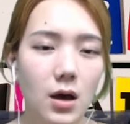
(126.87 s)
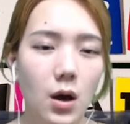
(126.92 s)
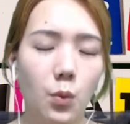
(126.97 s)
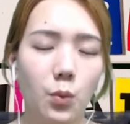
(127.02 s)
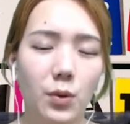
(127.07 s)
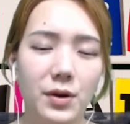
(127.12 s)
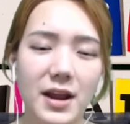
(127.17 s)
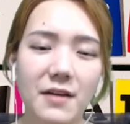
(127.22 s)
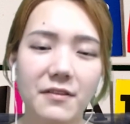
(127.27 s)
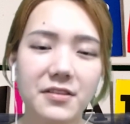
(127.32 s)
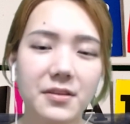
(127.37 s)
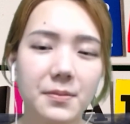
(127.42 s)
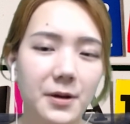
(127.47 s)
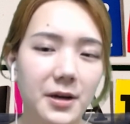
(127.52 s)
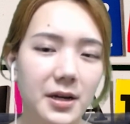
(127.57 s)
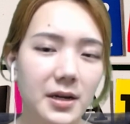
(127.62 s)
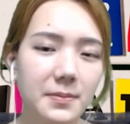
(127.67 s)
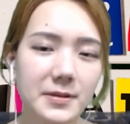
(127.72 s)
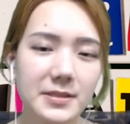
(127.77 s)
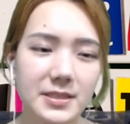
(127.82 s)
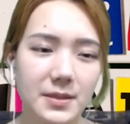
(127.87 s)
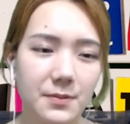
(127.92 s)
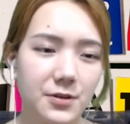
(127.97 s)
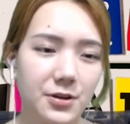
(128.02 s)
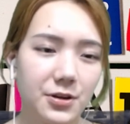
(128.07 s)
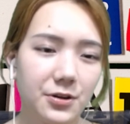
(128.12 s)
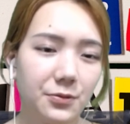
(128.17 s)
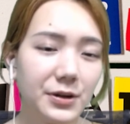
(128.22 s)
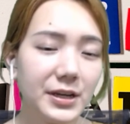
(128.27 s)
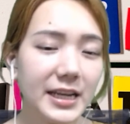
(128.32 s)
Whatever the purpose of
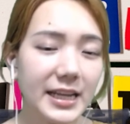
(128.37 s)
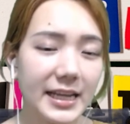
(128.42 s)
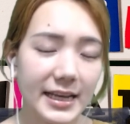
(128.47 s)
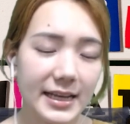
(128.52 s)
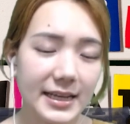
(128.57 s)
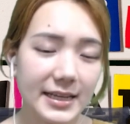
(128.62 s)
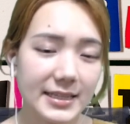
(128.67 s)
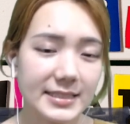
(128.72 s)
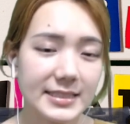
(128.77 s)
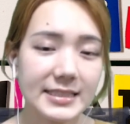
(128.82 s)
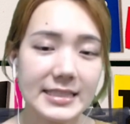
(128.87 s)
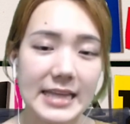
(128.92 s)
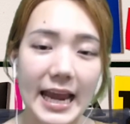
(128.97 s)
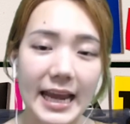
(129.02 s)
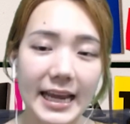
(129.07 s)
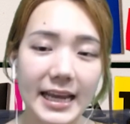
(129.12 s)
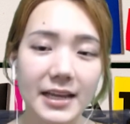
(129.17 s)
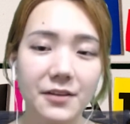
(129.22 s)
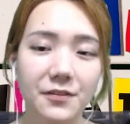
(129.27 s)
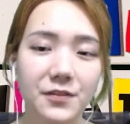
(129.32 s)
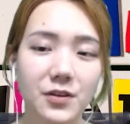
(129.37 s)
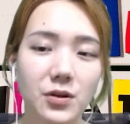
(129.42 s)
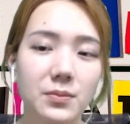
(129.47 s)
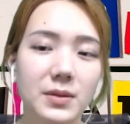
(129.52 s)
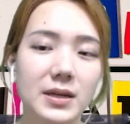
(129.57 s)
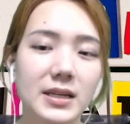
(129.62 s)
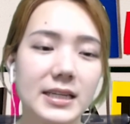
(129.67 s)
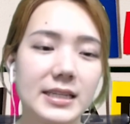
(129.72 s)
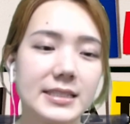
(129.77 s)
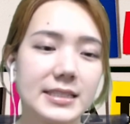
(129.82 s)
your reading is, taking a few
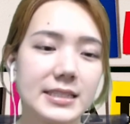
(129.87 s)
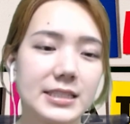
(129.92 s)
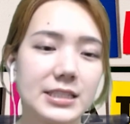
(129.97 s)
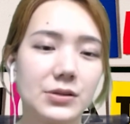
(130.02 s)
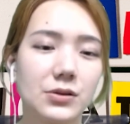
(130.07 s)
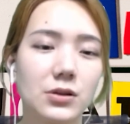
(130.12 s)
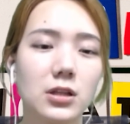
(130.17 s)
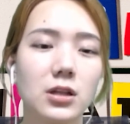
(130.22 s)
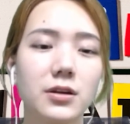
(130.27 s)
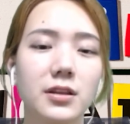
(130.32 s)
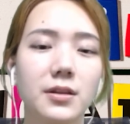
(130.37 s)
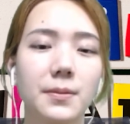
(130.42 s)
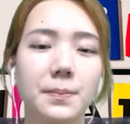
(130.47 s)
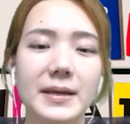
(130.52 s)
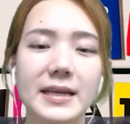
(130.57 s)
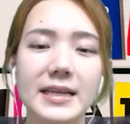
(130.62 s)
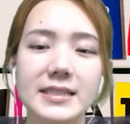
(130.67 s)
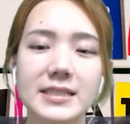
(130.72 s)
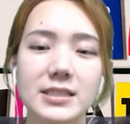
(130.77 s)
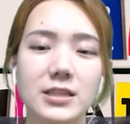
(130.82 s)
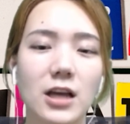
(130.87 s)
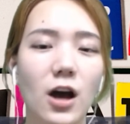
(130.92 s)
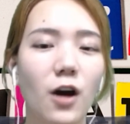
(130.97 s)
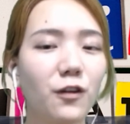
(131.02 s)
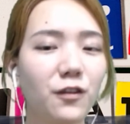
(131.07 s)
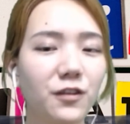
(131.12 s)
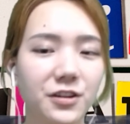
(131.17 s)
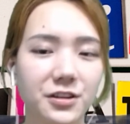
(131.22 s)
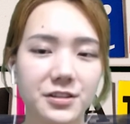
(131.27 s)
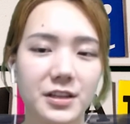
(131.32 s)
minutes to look the piece
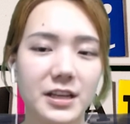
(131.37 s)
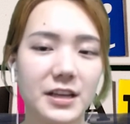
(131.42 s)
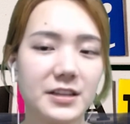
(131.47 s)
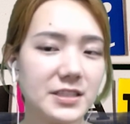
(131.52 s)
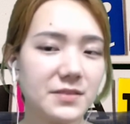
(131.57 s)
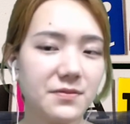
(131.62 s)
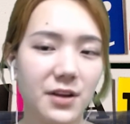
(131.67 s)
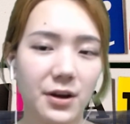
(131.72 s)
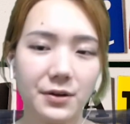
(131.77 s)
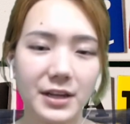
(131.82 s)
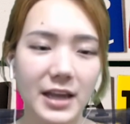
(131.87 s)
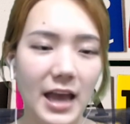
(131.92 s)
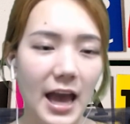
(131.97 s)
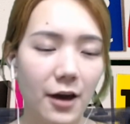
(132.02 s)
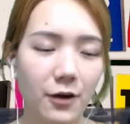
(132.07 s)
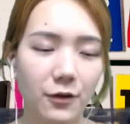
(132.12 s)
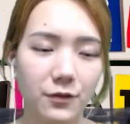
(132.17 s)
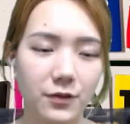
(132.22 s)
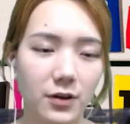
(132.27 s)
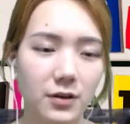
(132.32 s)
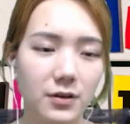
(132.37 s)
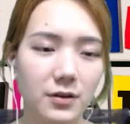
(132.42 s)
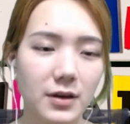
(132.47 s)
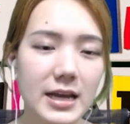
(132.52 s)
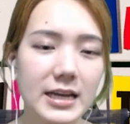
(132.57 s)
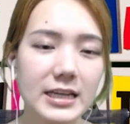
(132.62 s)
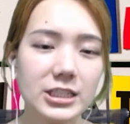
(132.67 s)
over is very helpful.